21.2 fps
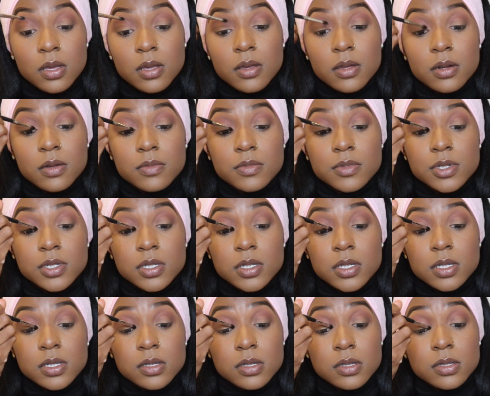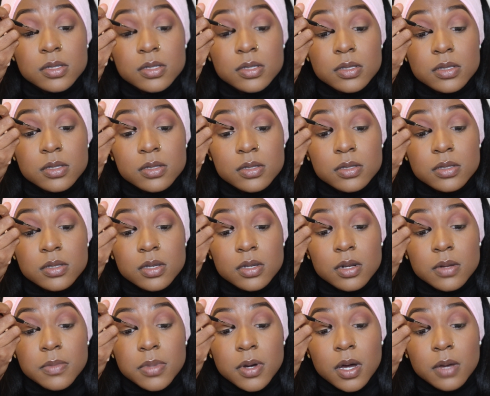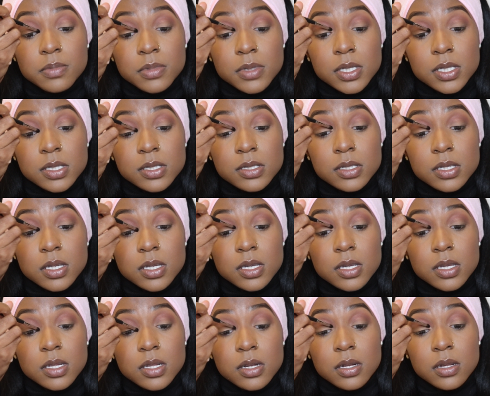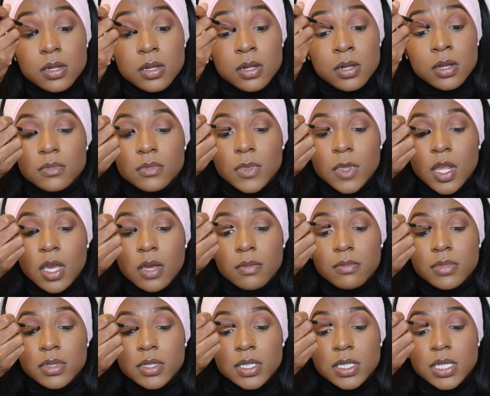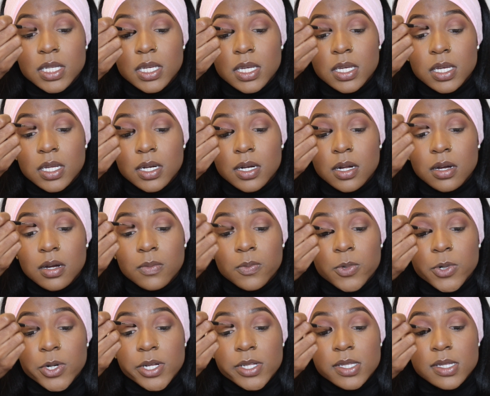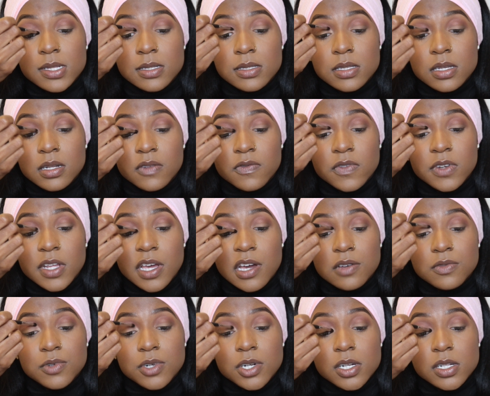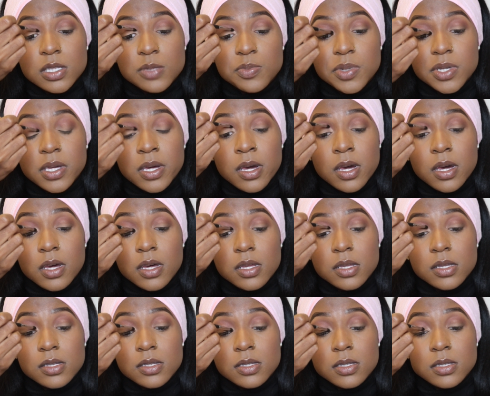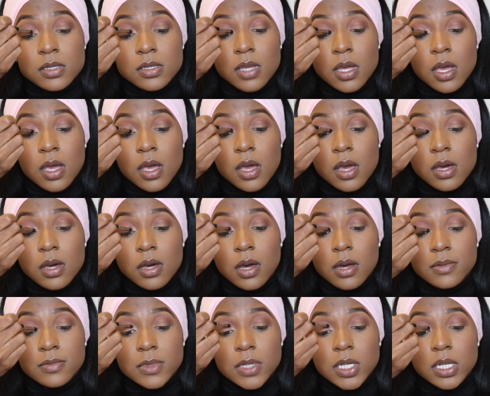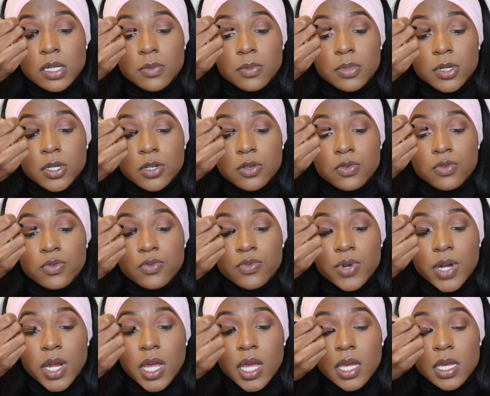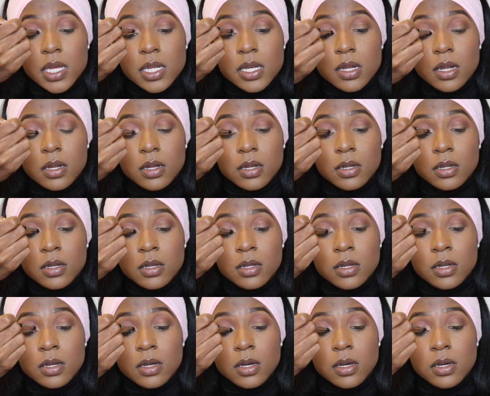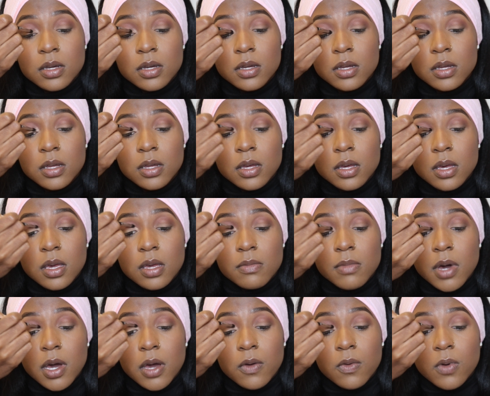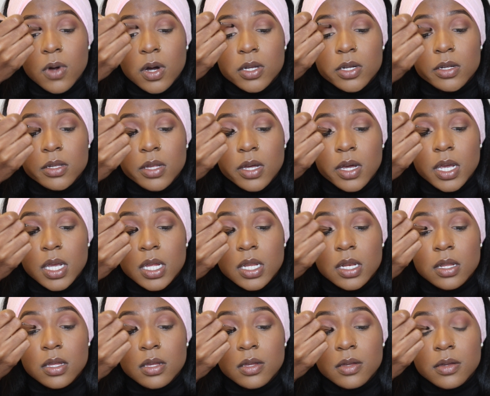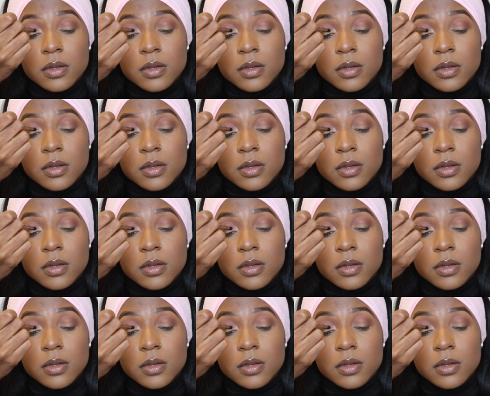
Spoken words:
And I'm just going to pop this in. I'm blending it upwards instead of downwards because I'm going to put red in my waterline.